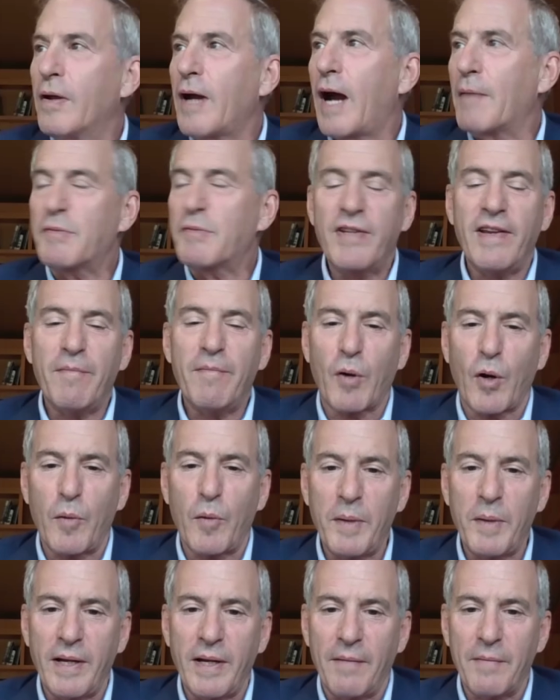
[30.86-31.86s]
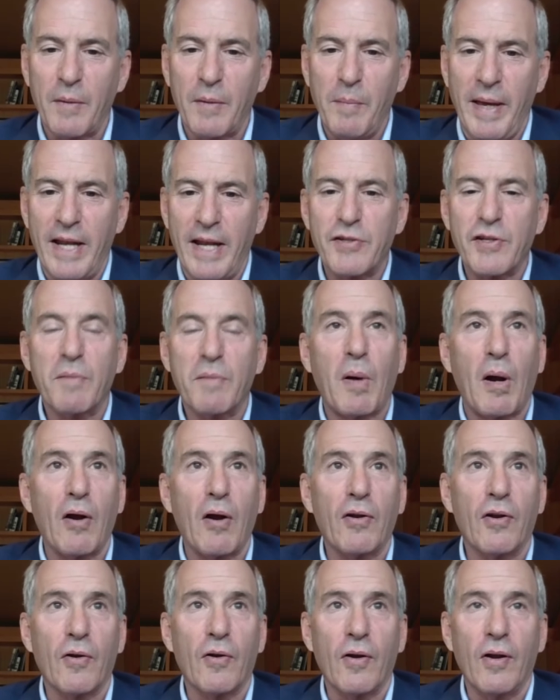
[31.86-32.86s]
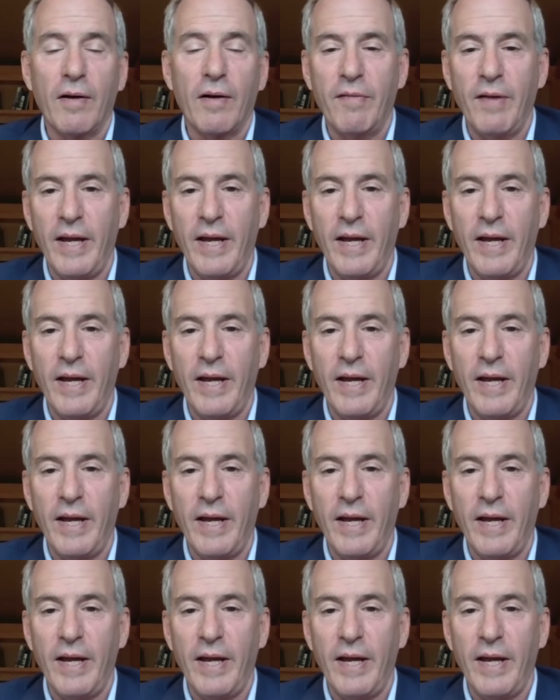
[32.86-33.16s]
I'm Steve Berman. I'm the managing partner of